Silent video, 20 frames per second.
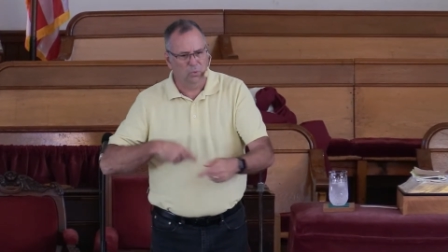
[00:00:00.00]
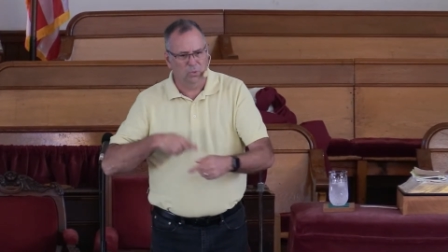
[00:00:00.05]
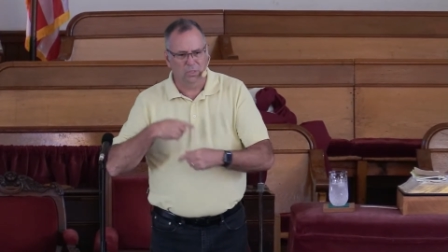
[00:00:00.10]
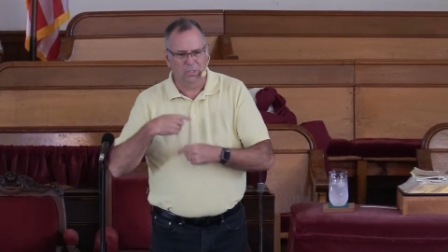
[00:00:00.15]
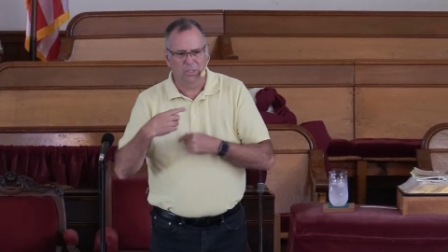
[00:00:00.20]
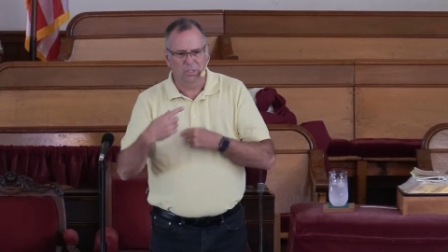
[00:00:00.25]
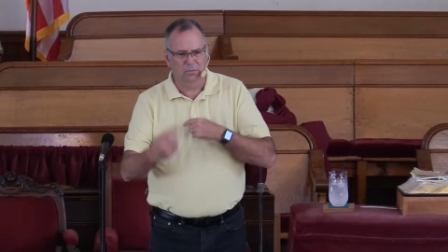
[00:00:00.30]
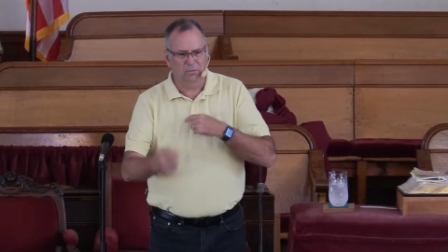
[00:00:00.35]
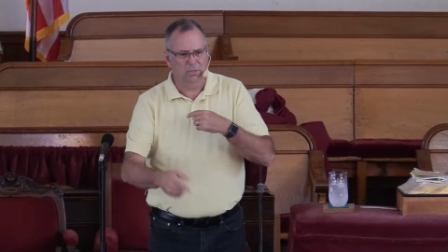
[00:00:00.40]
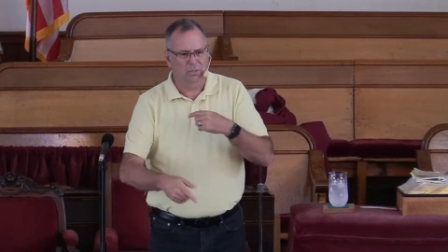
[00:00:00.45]
And
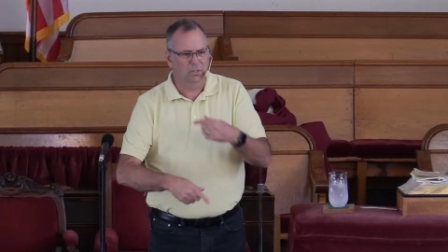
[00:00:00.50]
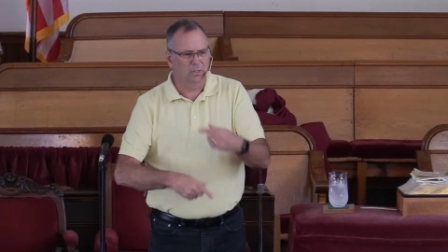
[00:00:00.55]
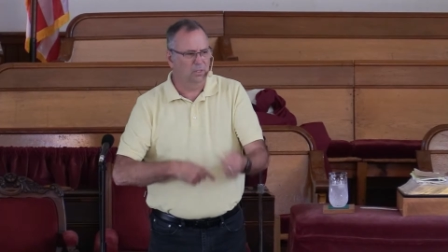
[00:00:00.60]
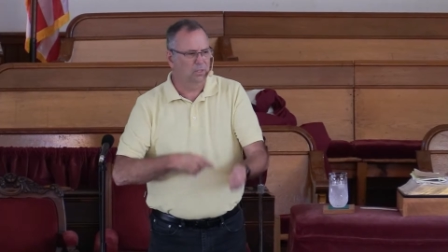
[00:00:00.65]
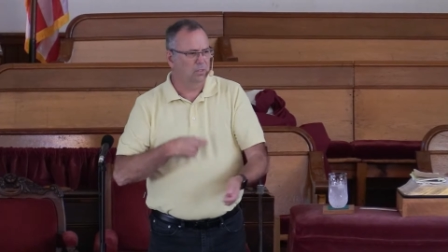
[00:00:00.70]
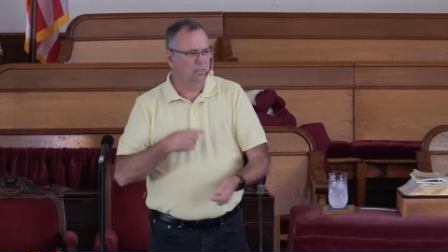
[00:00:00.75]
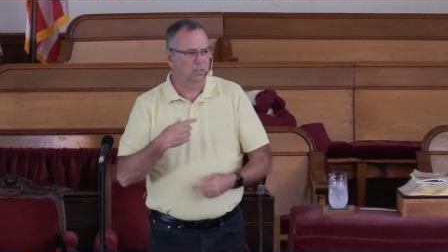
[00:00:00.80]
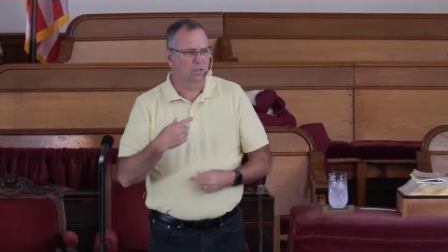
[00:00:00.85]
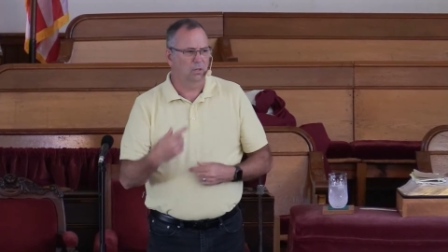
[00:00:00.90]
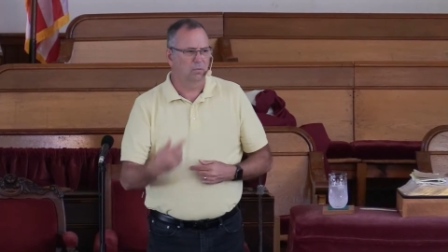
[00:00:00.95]
even
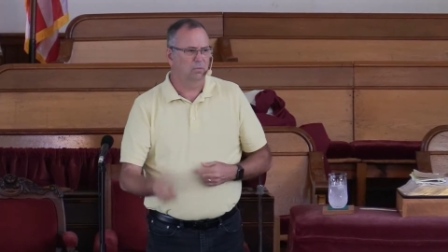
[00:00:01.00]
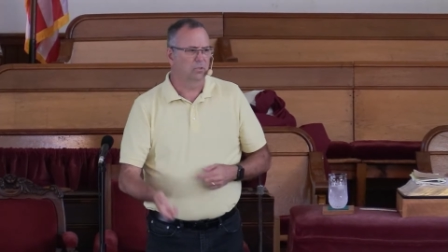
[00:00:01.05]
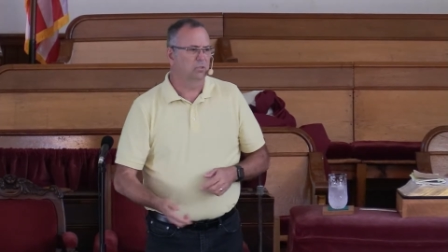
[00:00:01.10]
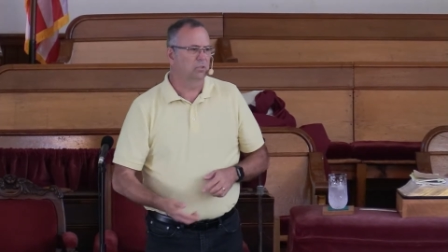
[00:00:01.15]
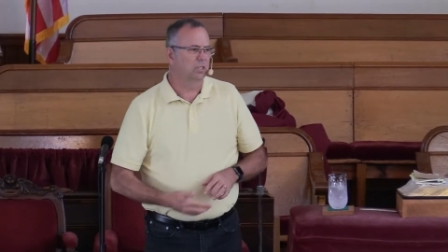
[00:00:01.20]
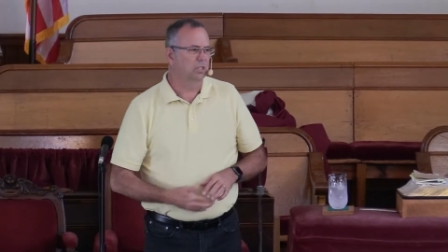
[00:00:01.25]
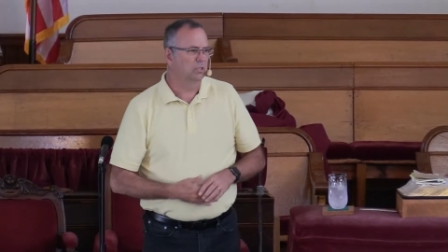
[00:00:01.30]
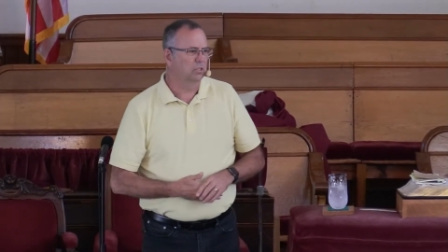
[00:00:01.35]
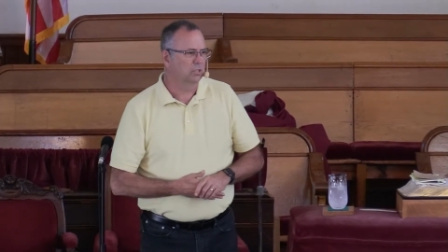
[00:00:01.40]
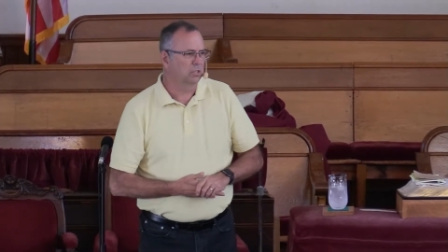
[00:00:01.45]
in a
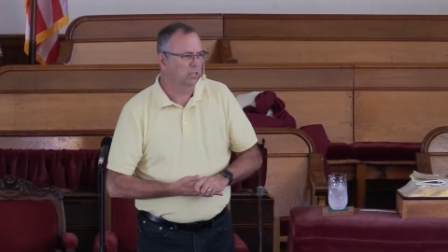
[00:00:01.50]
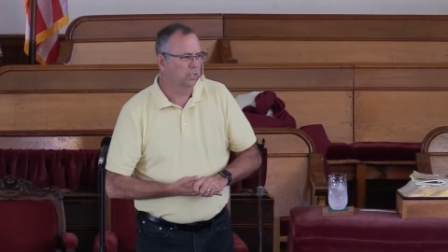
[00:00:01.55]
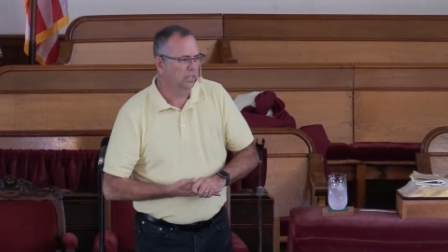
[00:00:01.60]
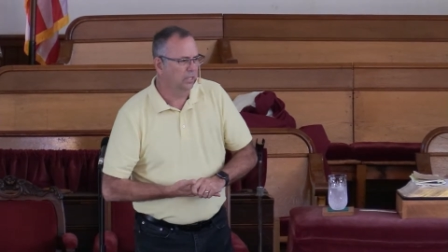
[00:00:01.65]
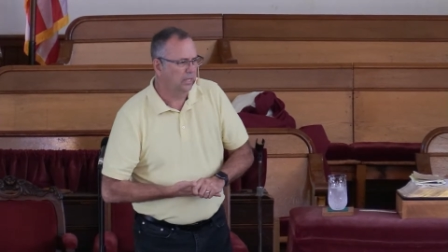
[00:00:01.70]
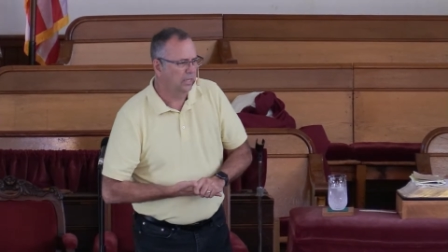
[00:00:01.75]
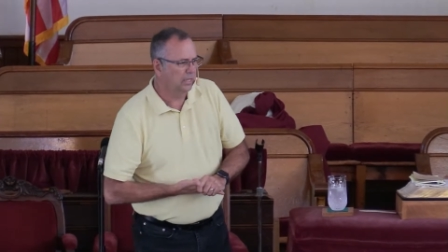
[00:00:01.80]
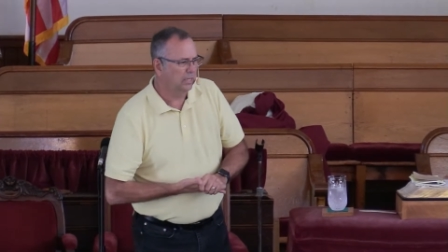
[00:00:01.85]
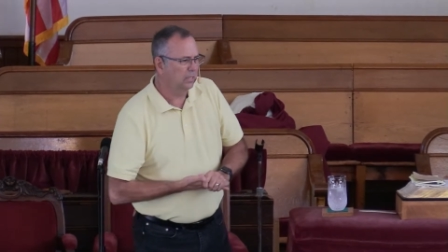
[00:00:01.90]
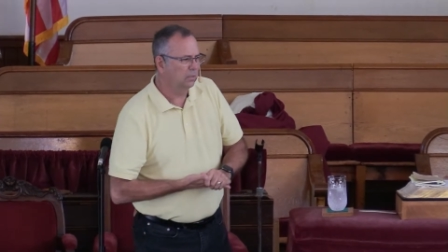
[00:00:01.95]
conversation that I
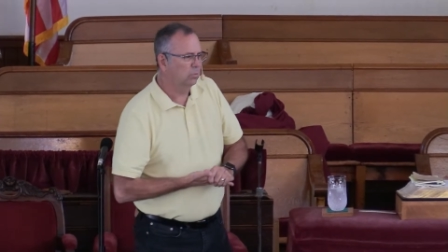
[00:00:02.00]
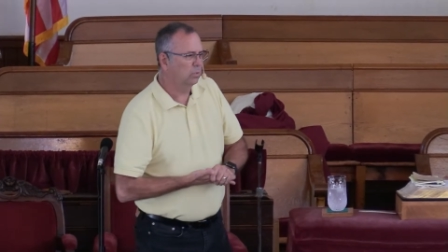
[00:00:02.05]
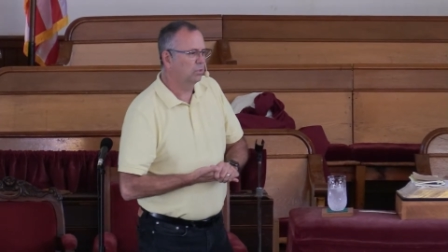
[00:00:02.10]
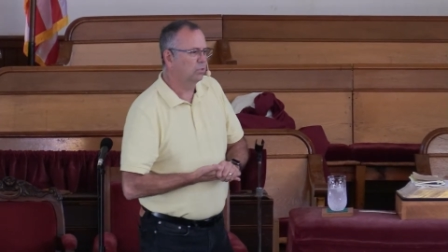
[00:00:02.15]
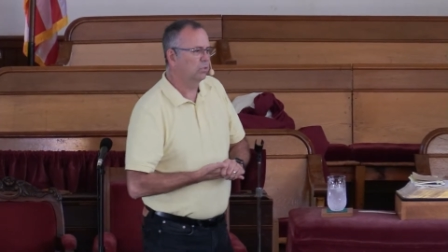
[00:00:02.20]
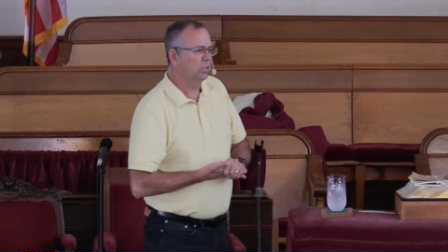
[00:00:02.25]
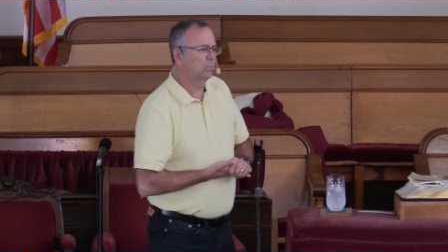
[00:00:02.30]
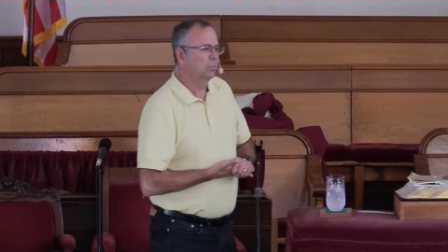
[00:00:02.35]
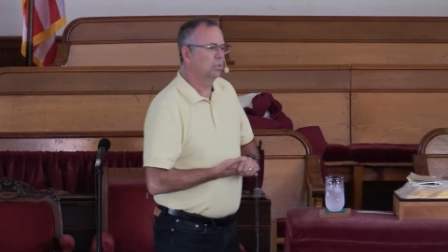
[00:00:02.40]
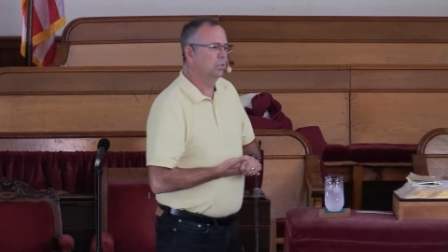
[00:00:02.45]
had with
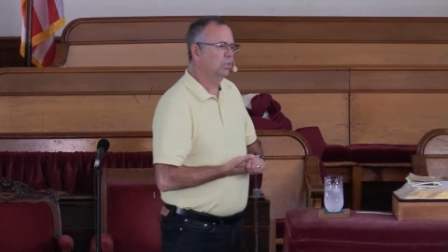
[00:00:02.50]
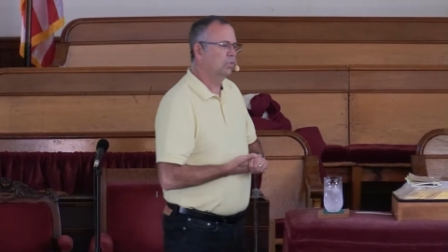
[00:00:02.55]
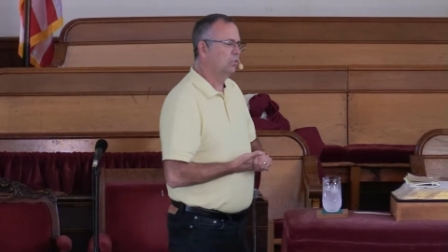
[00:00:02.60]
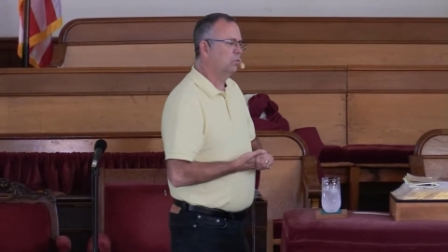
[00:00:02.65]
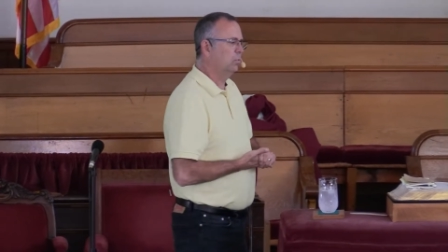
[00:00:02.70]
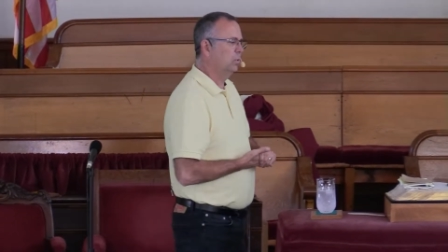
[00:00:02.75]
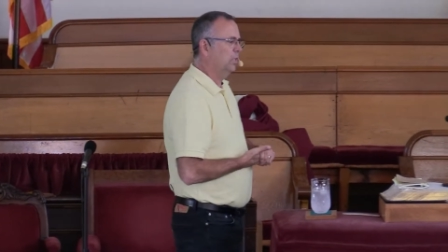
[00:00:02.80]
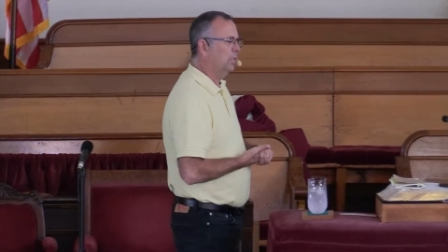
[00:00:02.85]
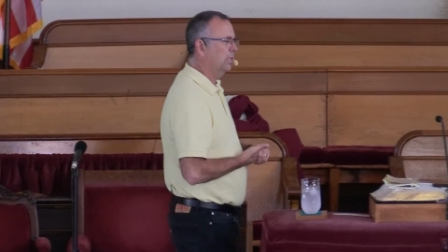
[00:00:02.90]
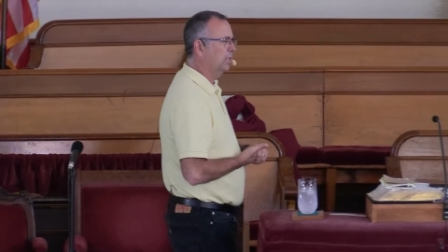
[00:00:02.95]
someone this
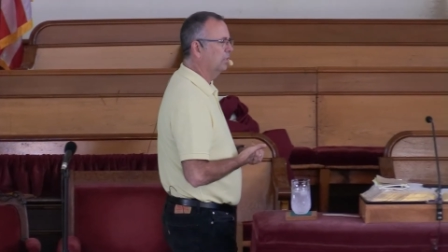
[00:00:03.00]
week,